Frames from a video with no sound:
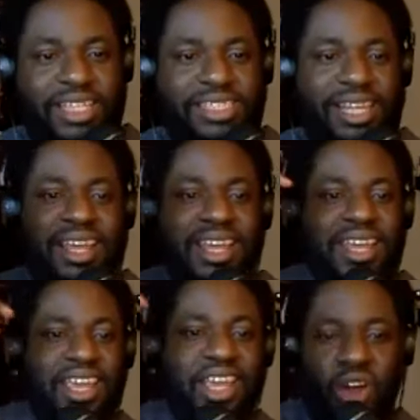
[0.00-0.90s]
you
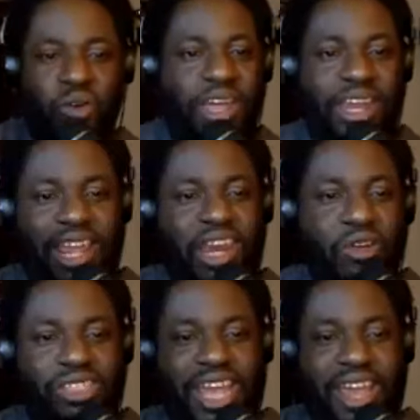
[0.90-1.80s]
know in, in those
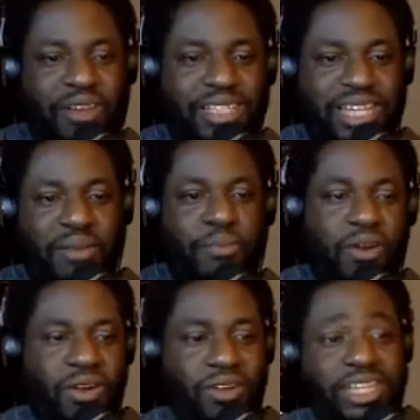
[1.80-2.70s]
areas in the
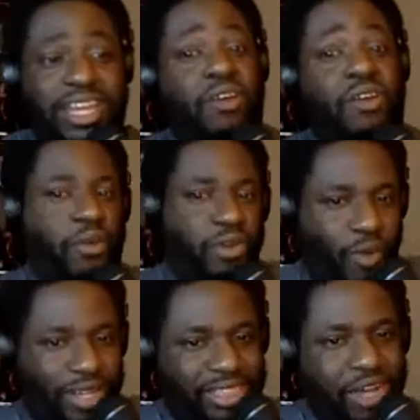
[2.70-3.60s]
boroughs and then over on the
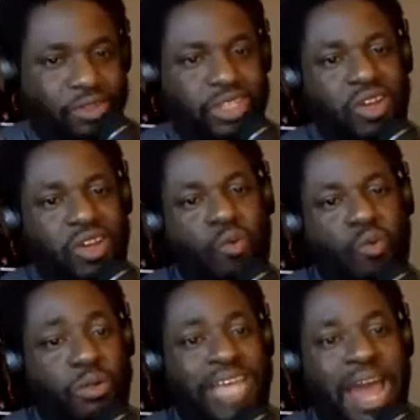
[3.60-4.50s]
West Coast. What
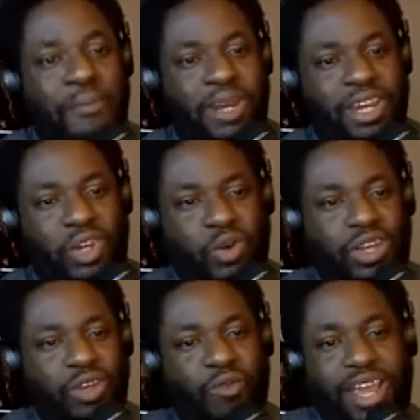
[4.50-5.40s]
was happening during
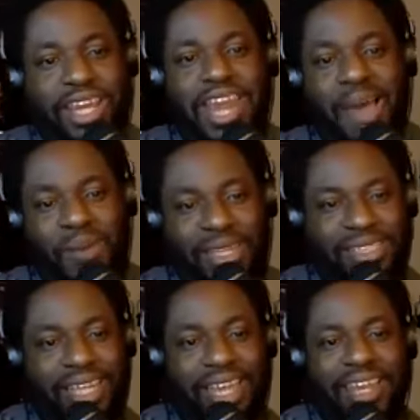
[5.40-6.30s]
the
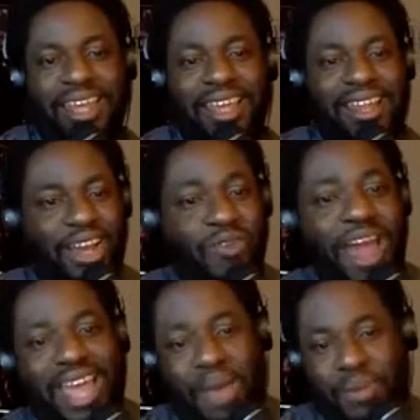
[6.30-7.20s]
Reaganomics and the
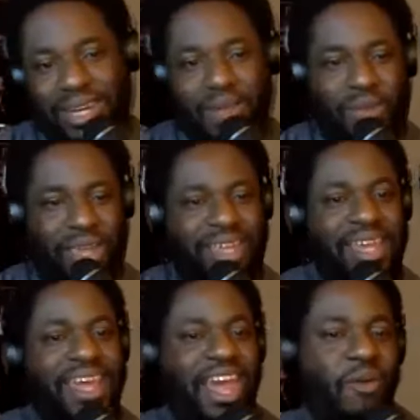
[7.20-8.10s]
crack epidemic
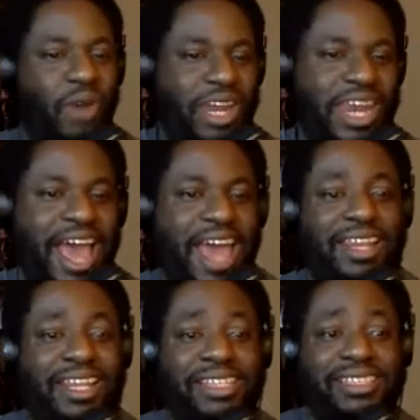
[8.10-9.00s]
and whatnot.
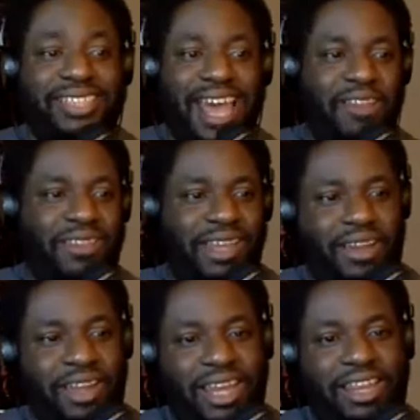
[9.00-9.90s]
This is how they're
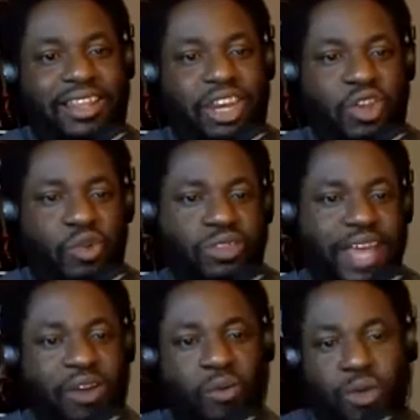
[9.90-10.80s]
getting the news
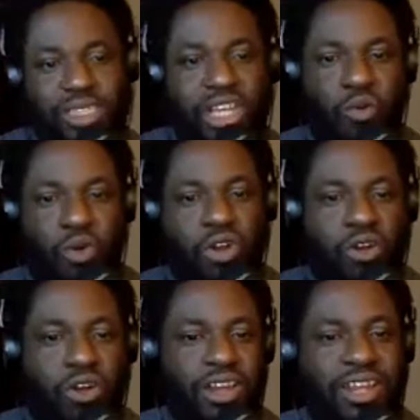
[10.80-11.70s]
out of what's going
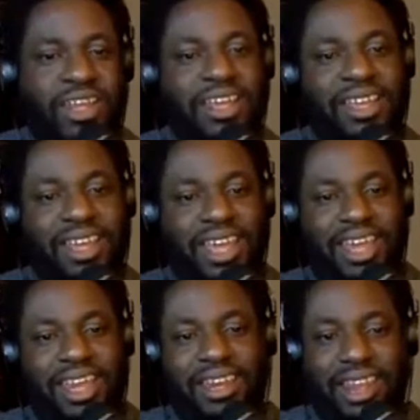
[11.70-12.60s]
on
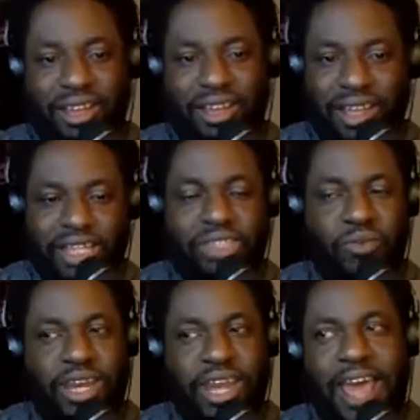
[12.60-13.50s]
in their hoods and whatnot.